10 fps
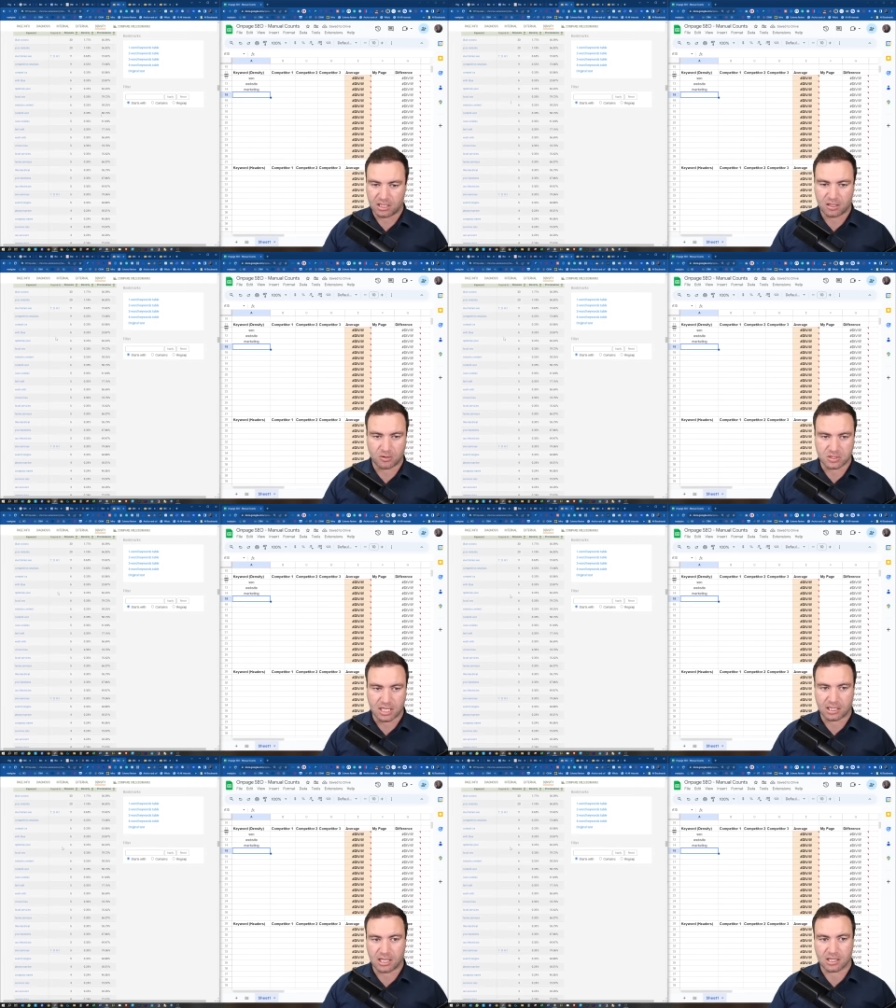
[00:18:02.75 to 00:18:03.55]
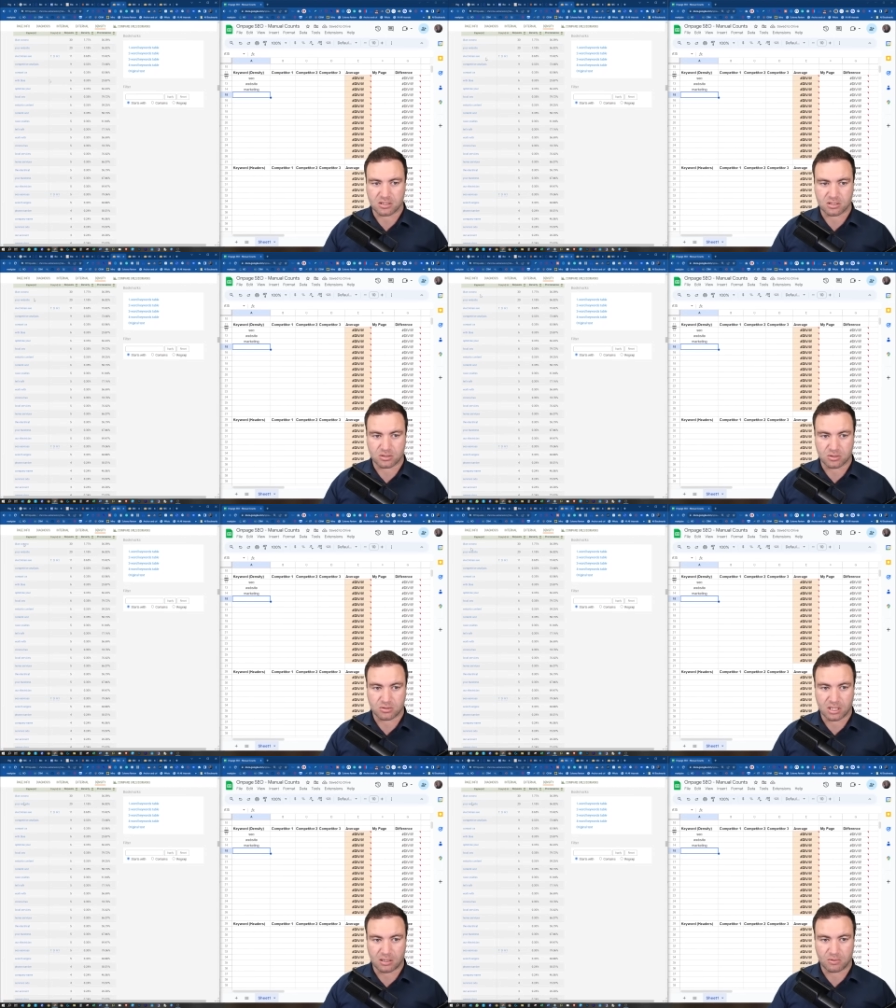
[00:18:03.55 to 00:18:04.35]
It'll take you down to the two
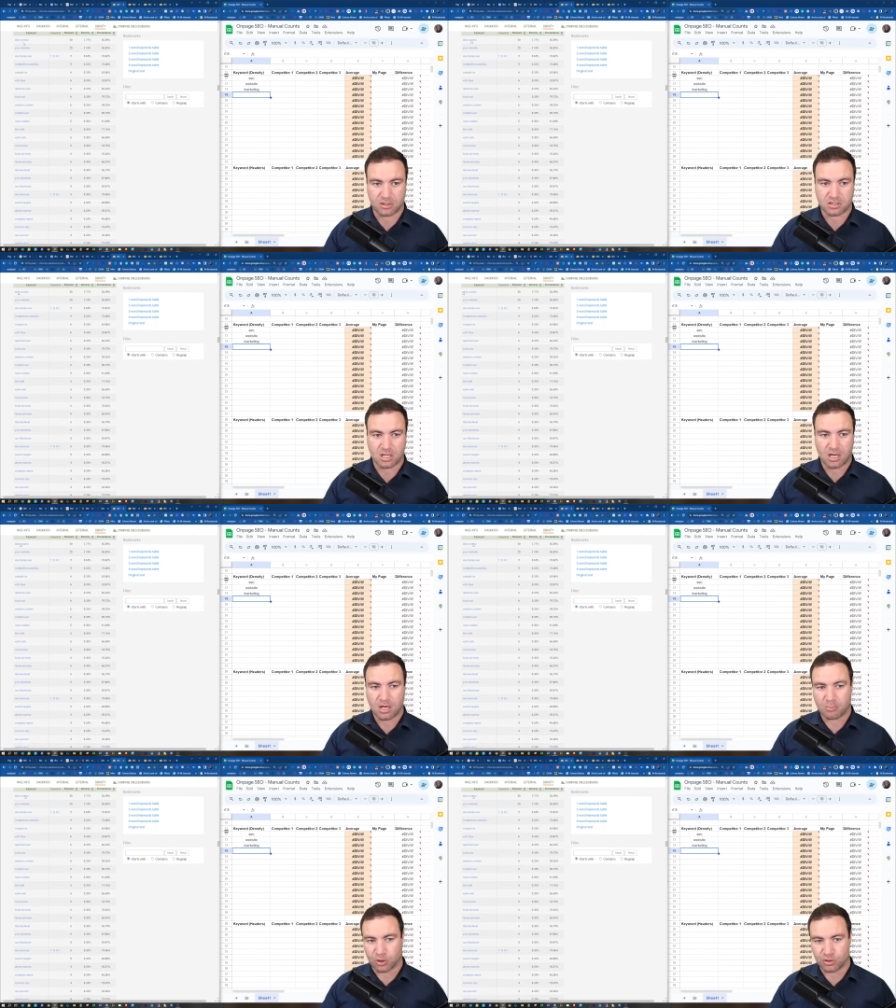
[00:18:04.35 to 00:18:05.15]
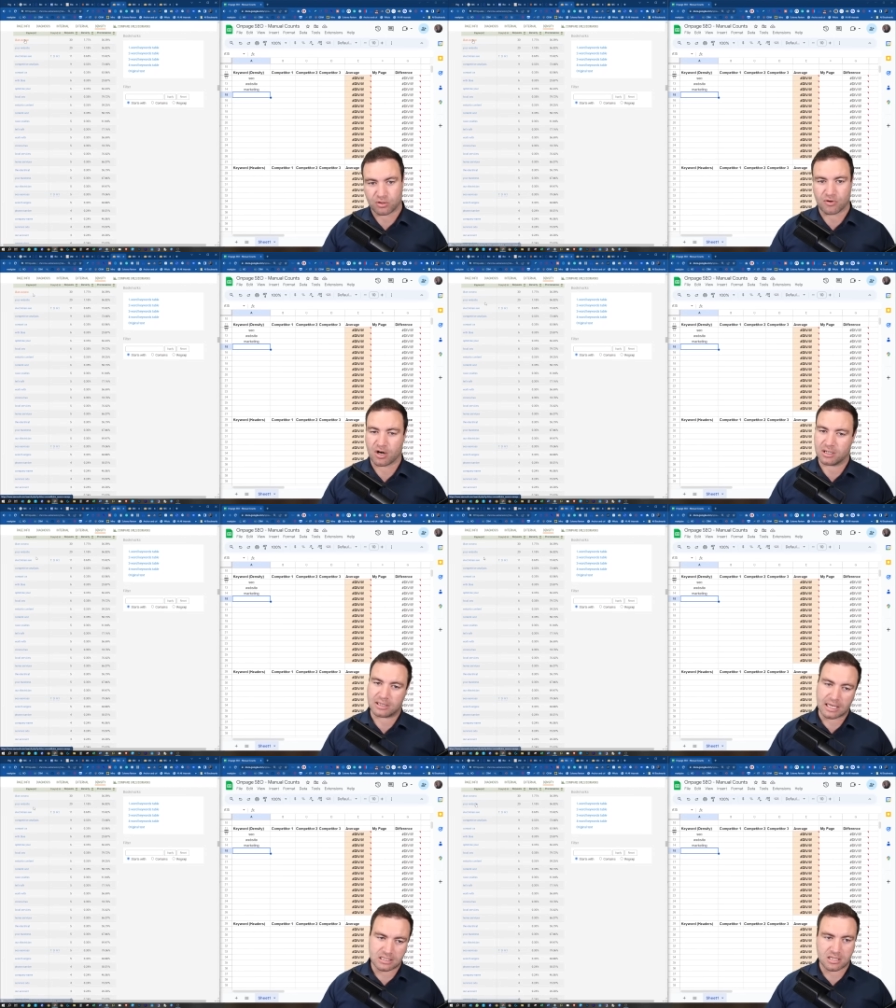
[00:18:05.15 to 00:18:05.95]
keywords. Blue Corona,
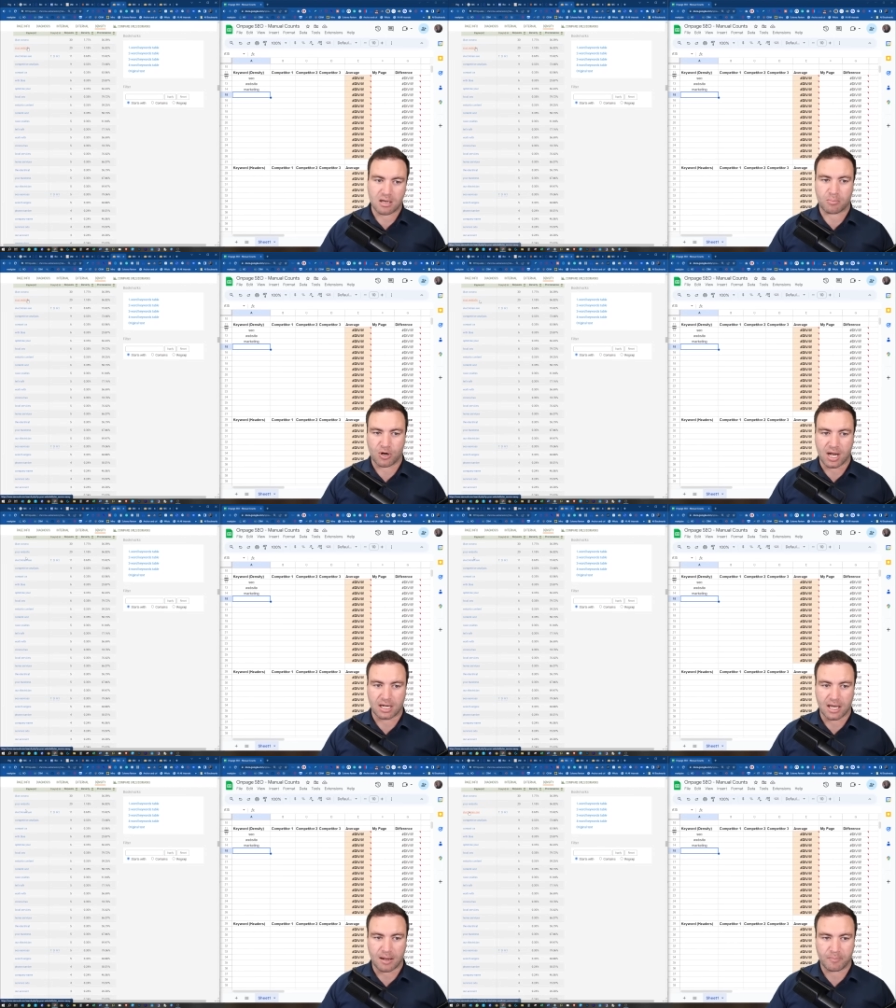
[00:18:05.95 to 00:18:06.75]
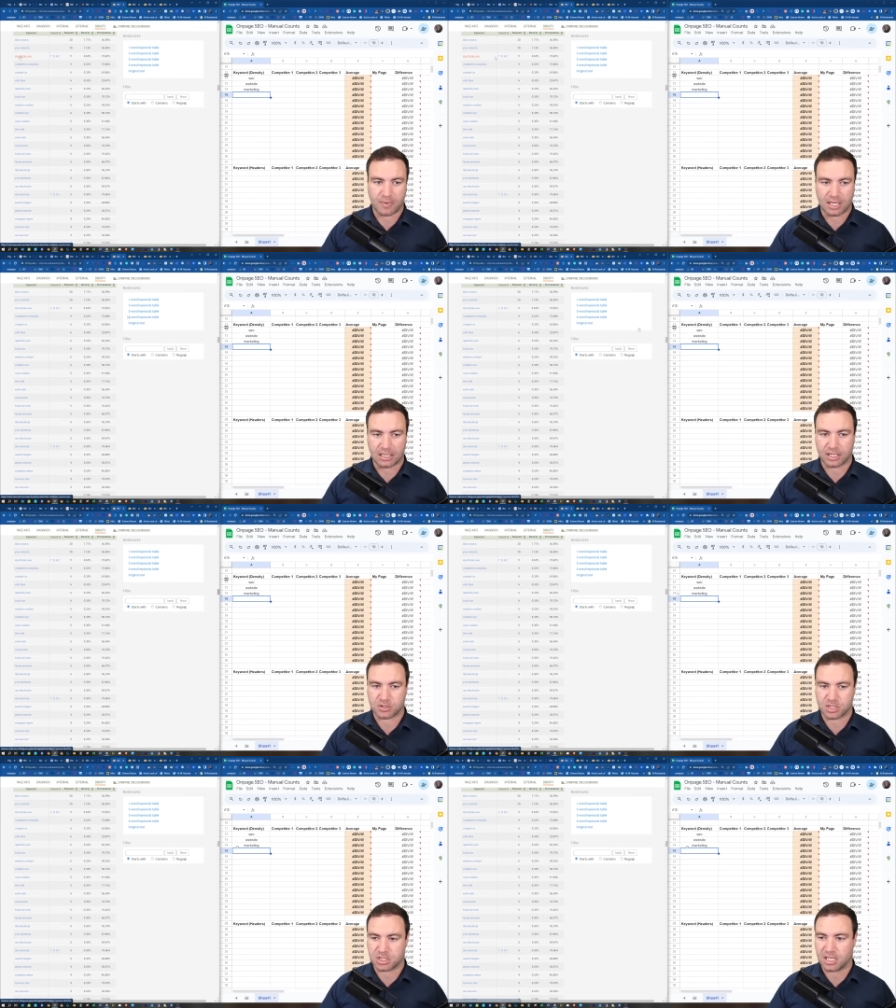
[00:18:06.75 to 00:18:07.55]
that's their brand name.
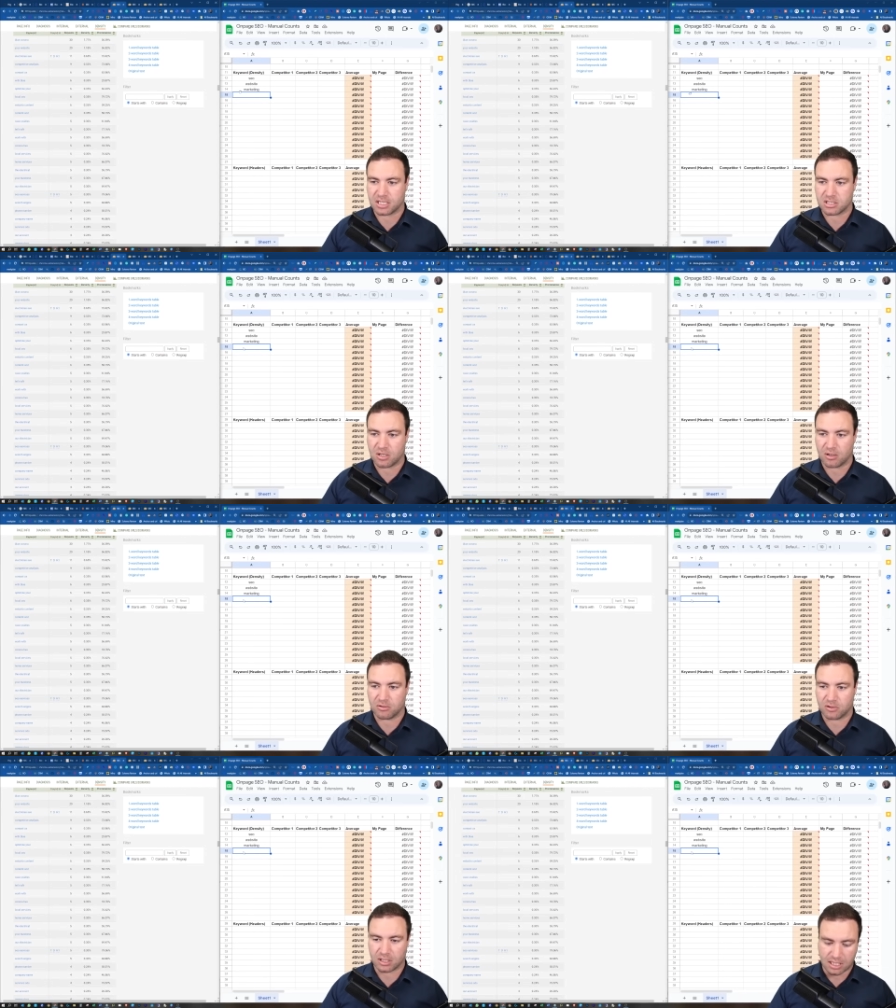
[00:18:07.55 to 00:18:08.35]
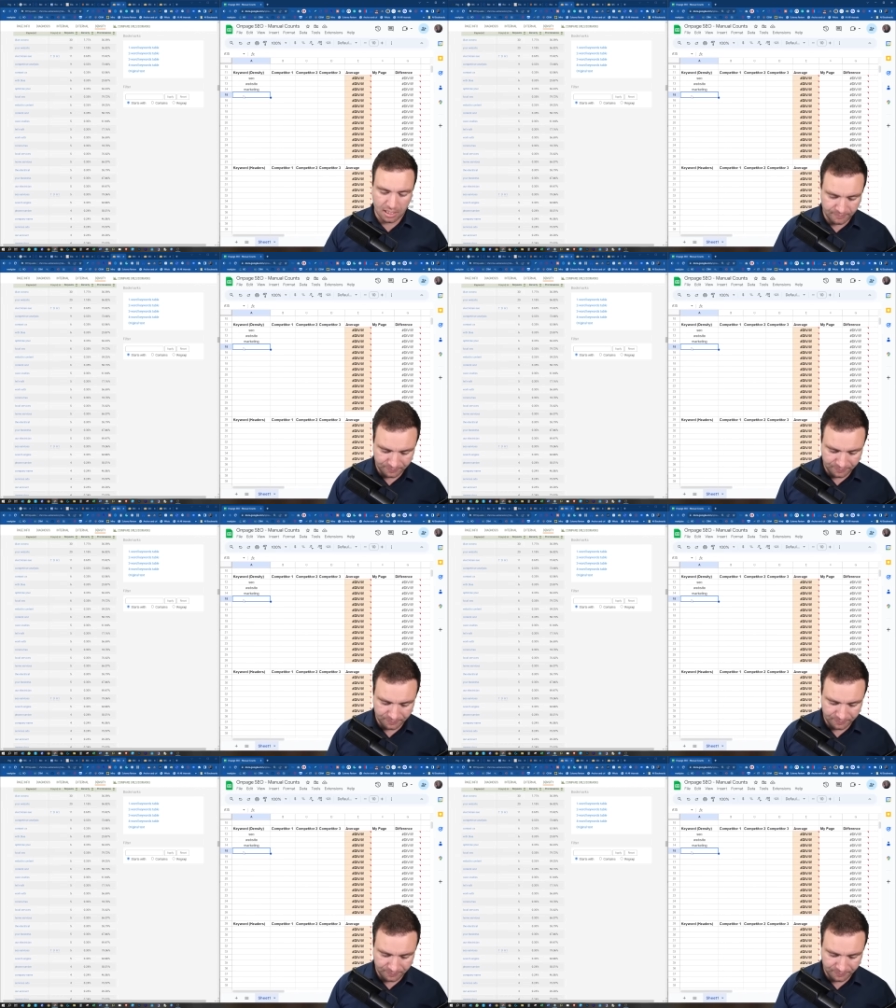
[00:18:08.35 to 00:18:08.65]
Electrician SEO. Look at that.